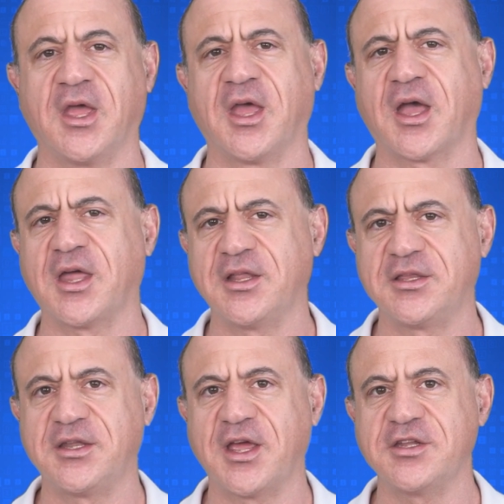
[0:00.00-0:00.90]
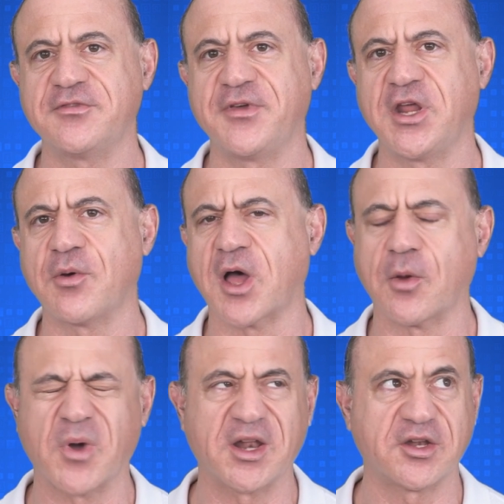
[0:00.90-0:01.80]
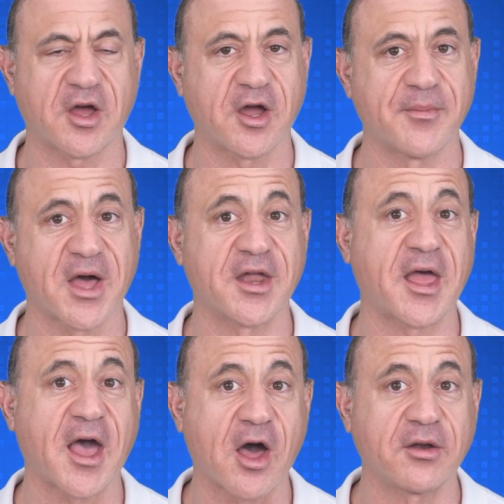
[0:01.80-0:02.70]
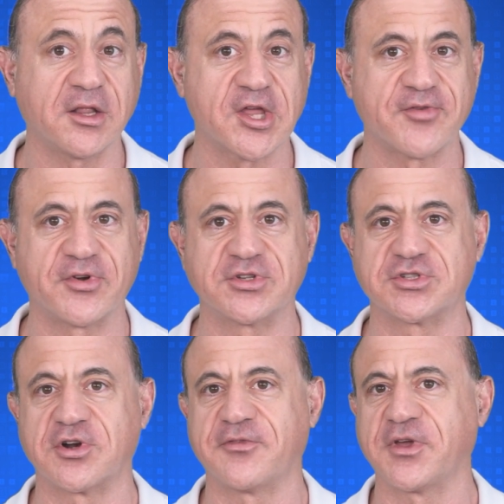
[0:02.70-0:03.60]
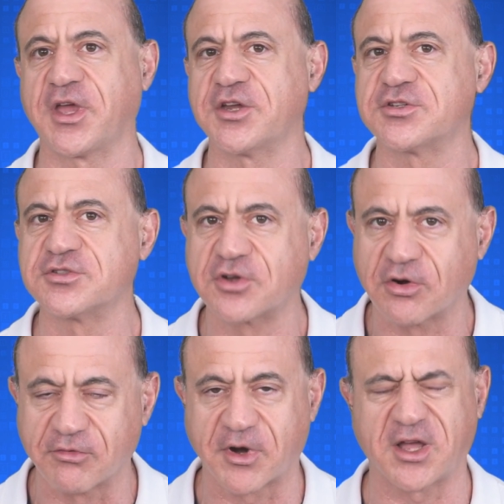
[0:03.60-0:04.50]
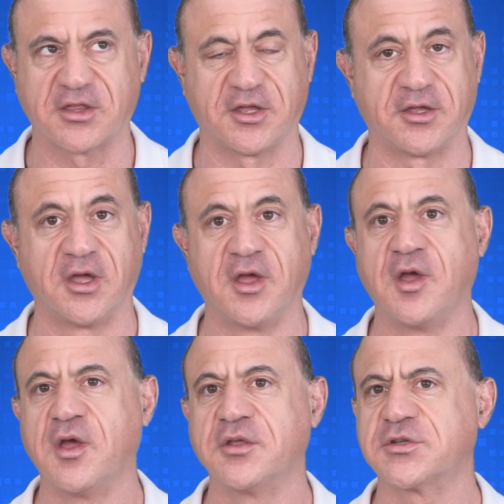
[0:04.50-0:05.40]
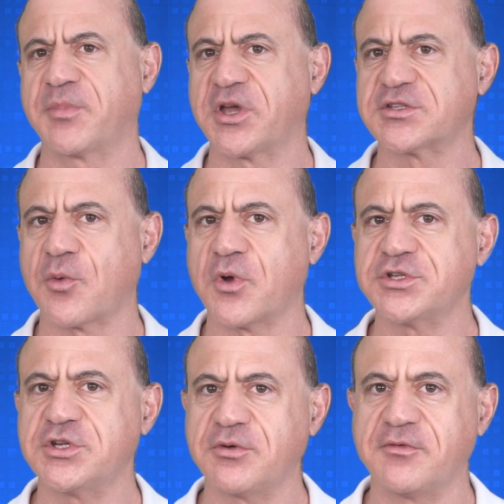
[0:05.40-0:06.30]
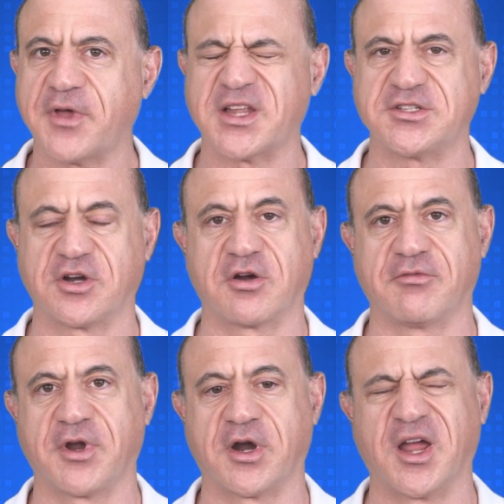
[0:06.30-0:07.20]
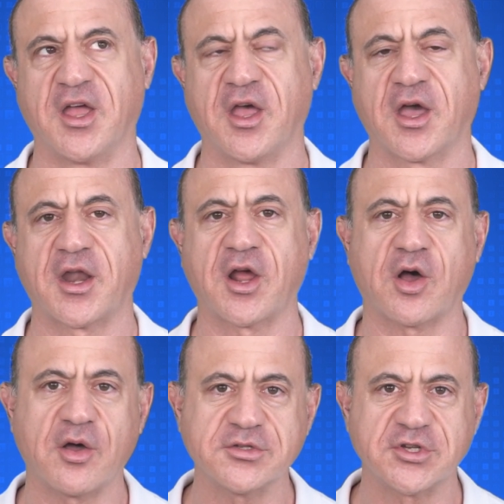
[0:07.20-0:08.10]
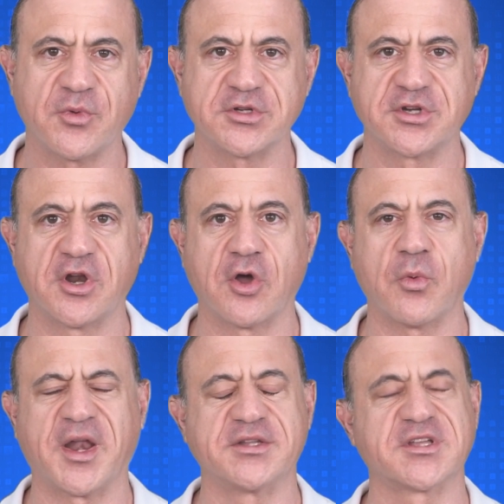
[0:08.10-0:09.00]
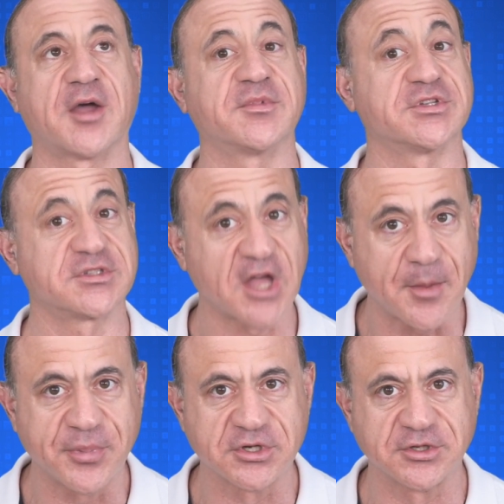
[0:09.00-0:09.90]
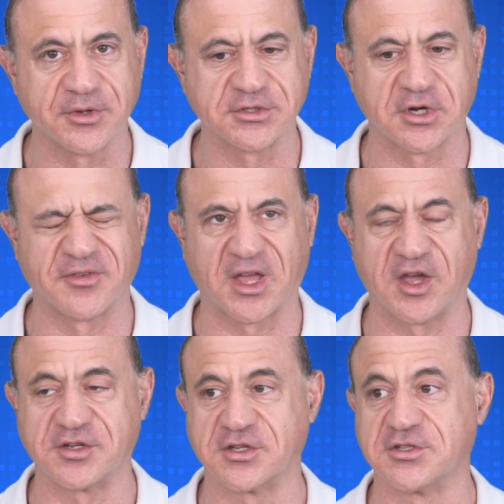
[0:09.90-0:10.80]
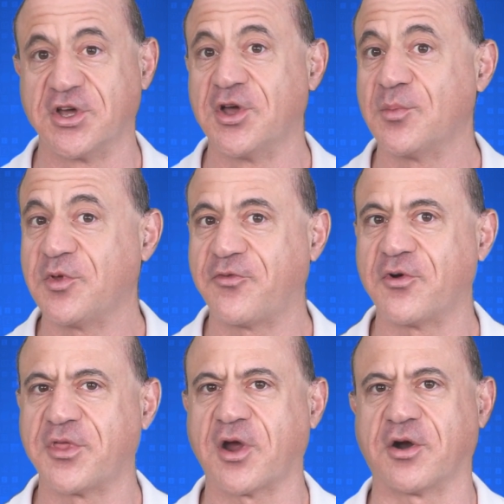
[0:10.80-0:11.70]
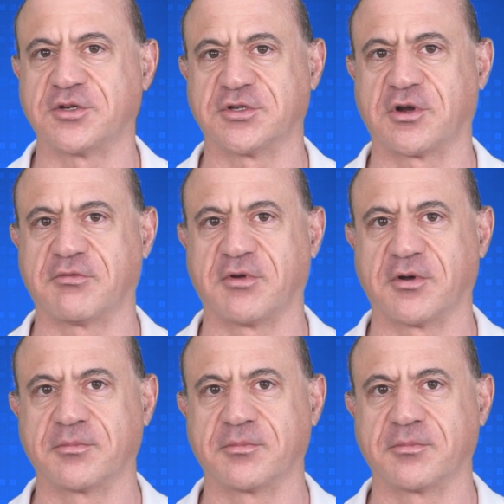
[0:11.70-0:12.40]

And in today's video, I want to talk about how to leverage certifications correctly, so, because I want you to advance your career. And I also want you to know when it's time to stop pursuing certifications before they hurt your career.